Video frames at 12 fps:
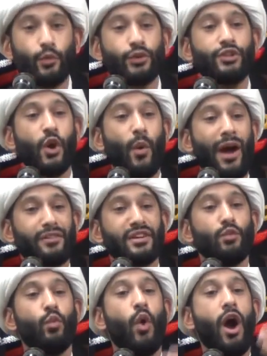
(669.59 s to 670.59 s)
would go out
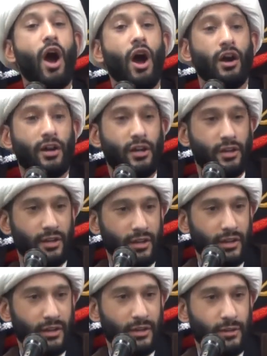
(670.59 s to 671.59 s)
and work,
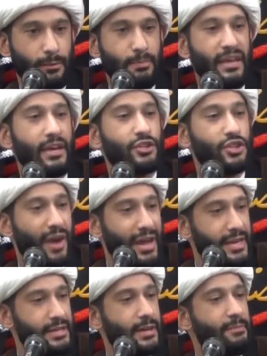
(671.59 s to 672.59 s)
be a
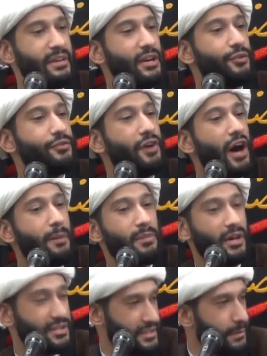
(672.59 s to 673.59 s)
trader, be a
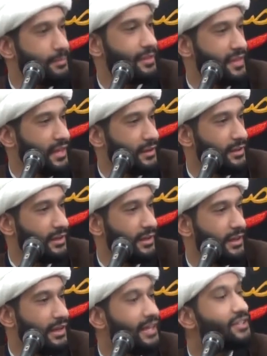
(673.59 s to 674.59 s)
farmer, something.
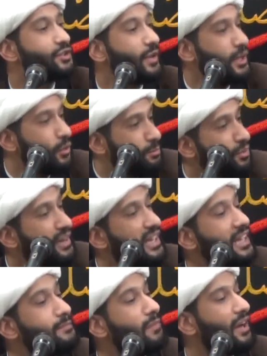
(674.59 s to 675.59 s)
And so he would bring
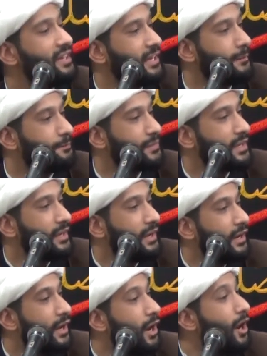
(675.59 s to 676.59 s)
in money.
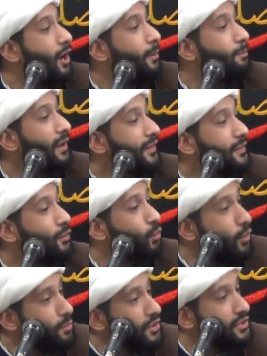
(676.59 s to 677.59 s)
But the
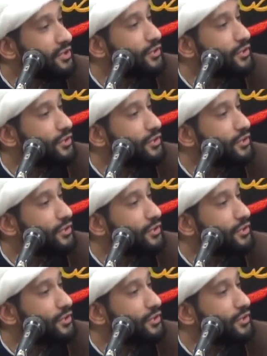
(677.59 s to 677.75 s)
woman, the